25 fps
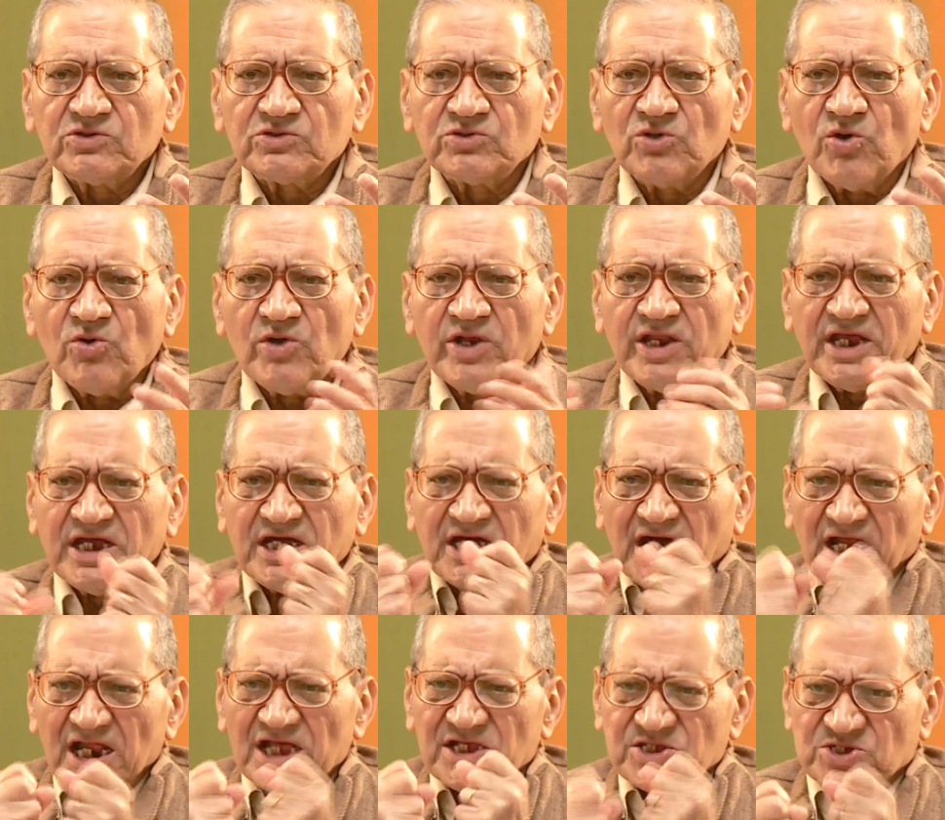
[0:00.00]
so
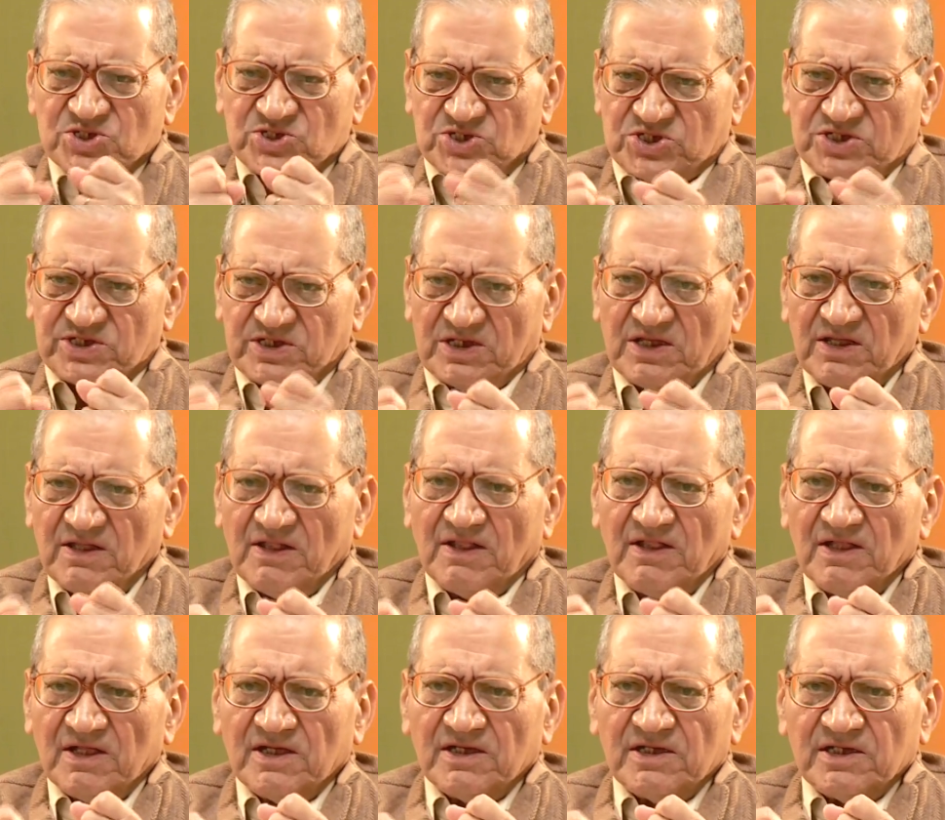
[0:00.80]
rigorous.
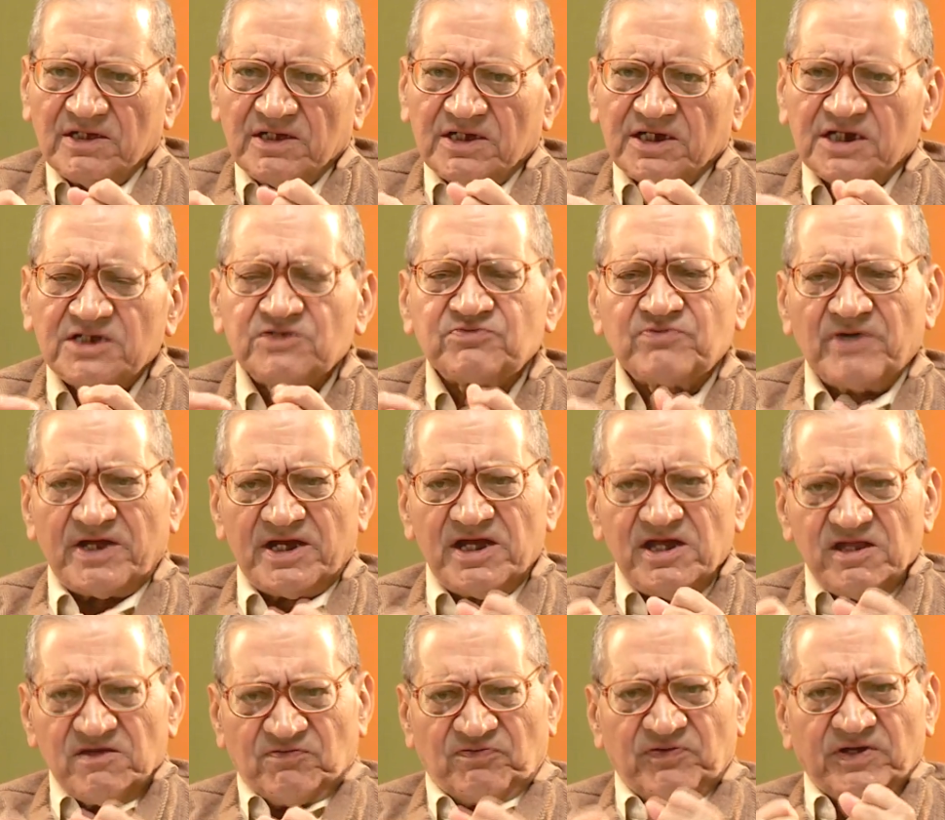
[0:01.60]
It's
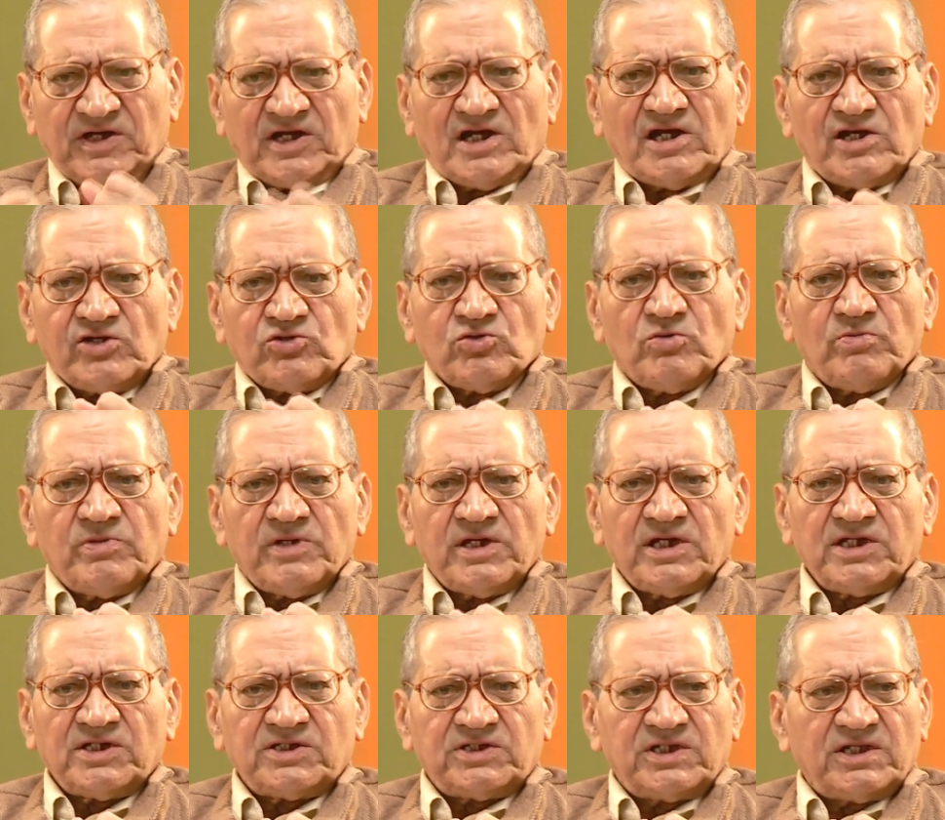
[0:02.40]
very difficult to
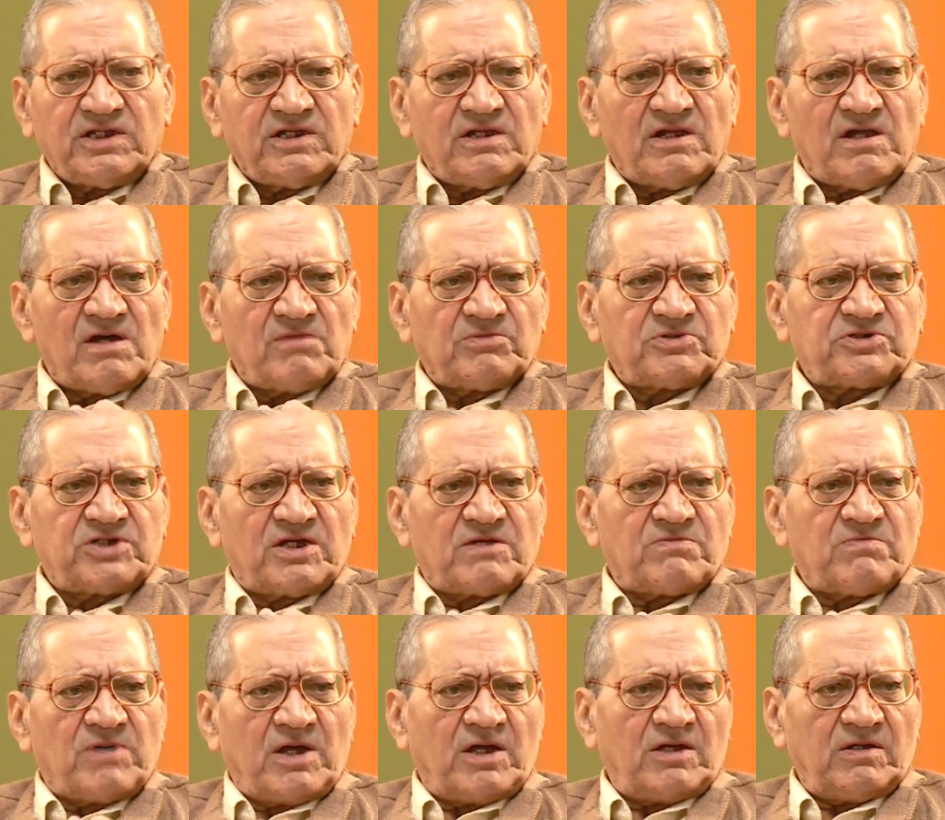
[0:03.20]
be a Shri Ram
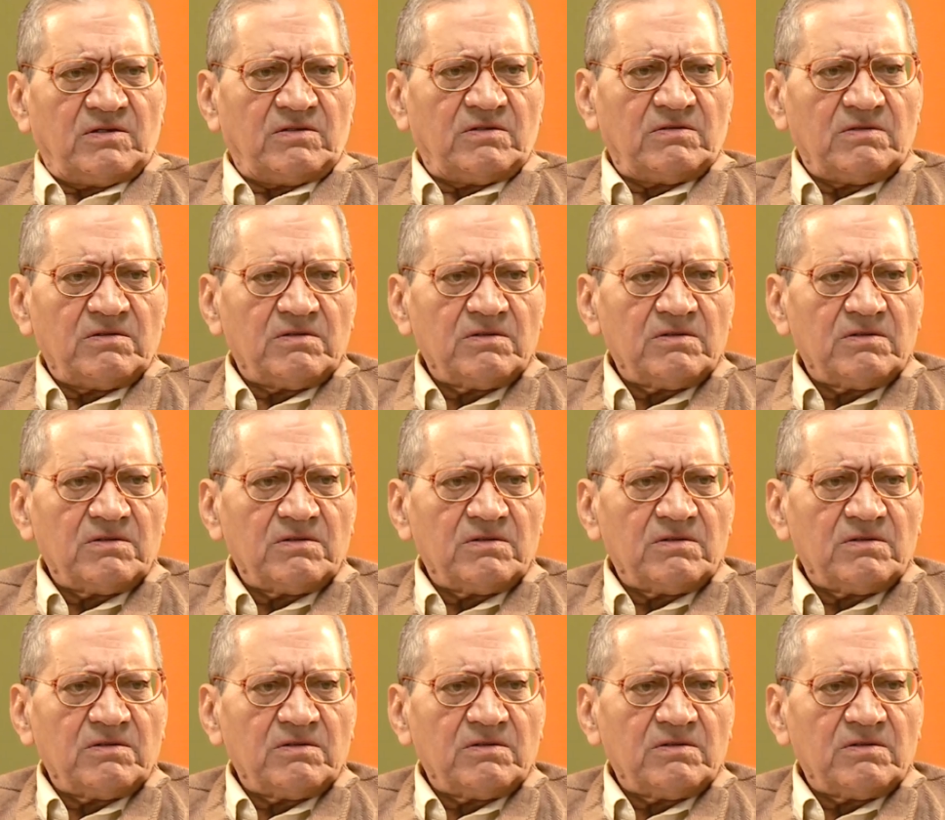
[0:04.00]
Sharma.